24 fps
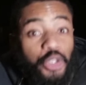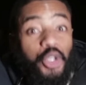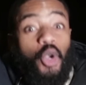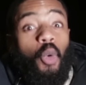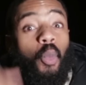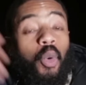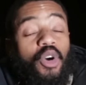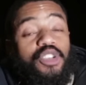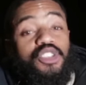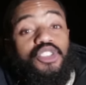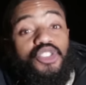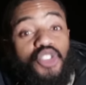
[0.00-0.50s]
You
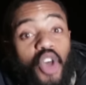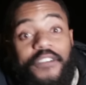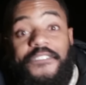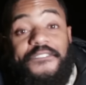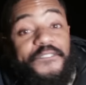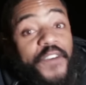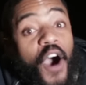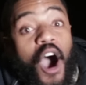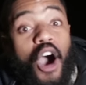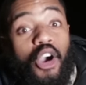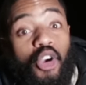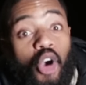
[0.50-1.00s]
was not
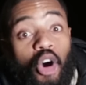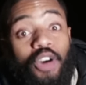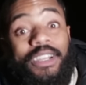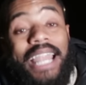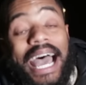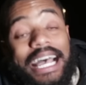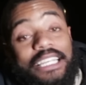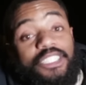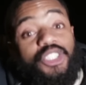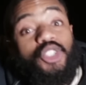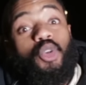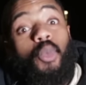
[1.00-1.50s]
far gone
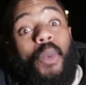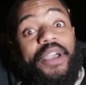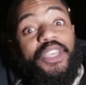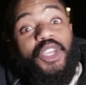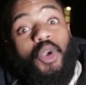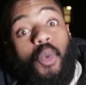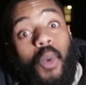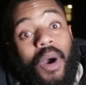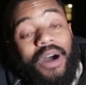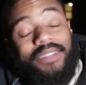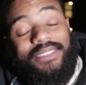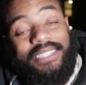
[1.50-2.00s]
as to where
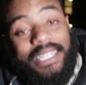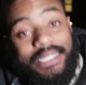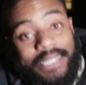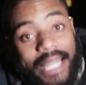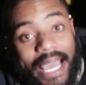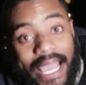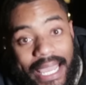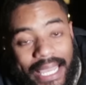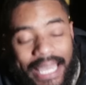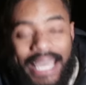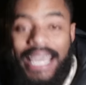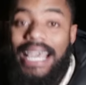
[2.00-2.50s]
you are
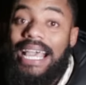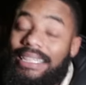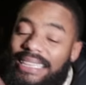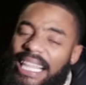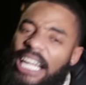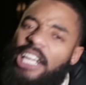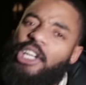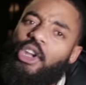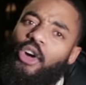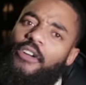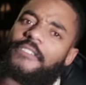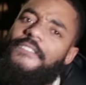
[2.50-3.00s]
today.
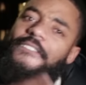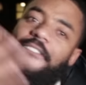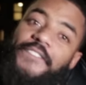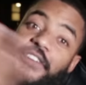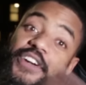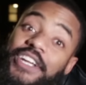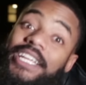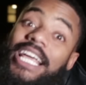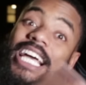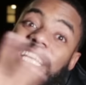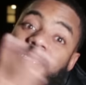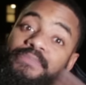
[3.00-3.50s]
Then look
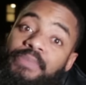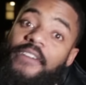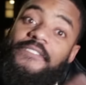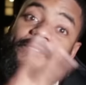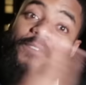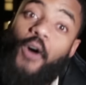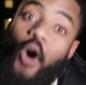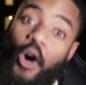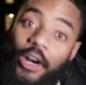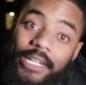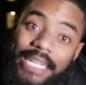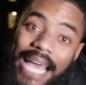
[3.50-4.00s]
three years
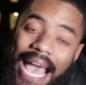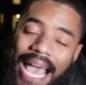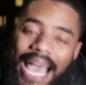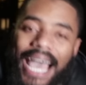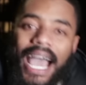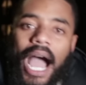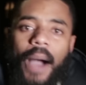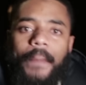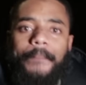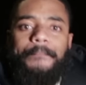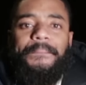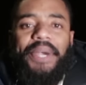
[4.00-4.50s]
before that.
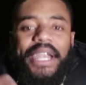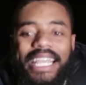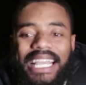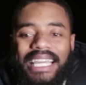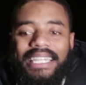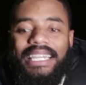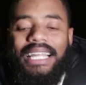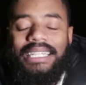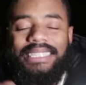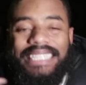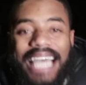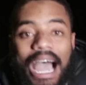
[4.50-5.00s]
I'm
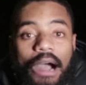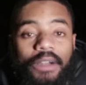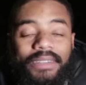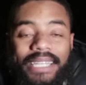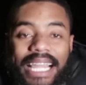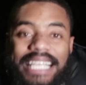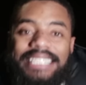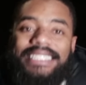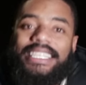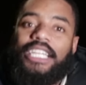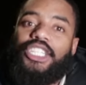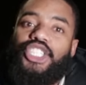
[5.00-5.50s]
breaking it down.
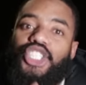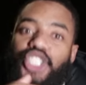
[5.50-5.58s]
It's a